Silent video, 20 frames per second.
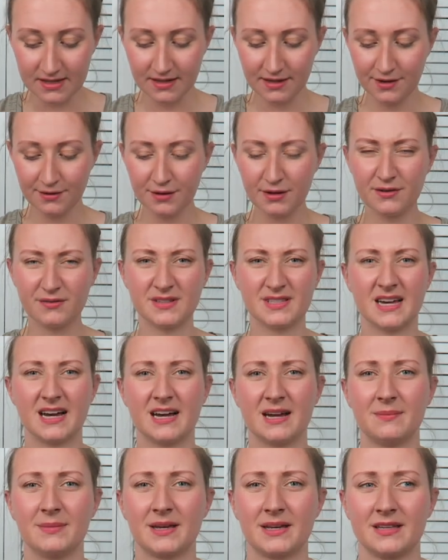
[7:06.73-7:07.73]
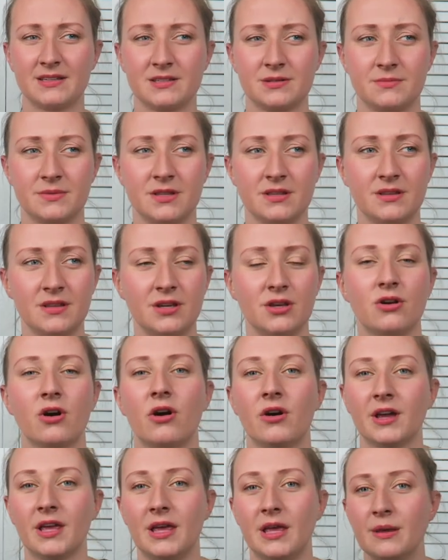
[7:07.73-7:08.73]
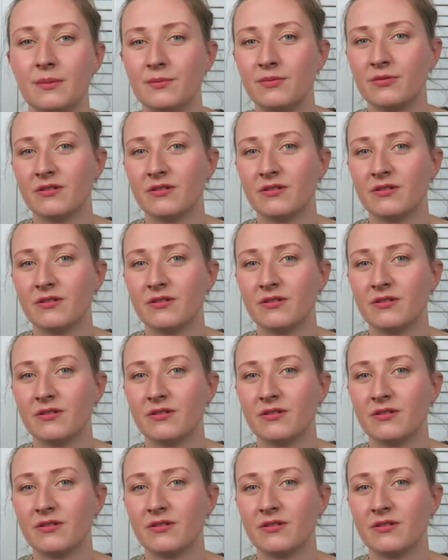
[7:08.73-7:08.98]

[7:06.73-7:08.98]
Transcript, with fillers: you know over time like it's something that you can't keep